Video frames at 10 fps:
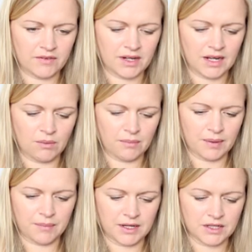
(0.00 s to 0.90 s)
I feel like I want
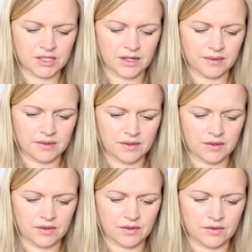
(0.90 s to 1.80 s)
my picture.
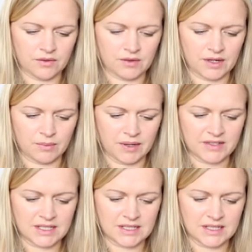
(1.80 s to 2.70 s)
Right, we have
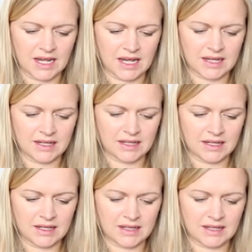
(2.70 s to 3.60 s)
to stay
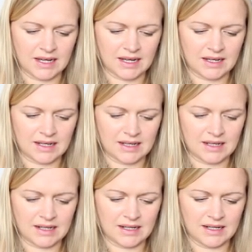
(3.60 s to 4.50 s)
in that.
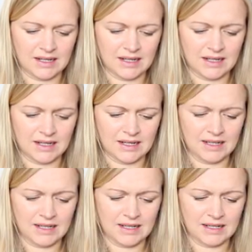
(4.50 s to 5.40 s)

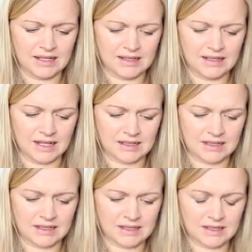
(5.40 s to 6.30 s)
Ah,
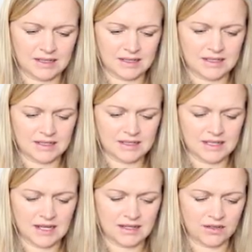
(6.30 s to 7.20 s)
yes.
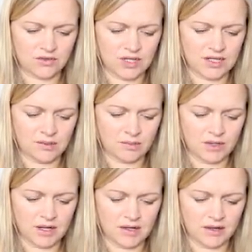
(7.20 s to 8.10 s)
Stay in the green when we're
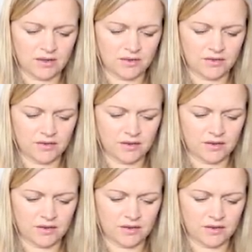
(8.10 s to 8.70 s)
getting off.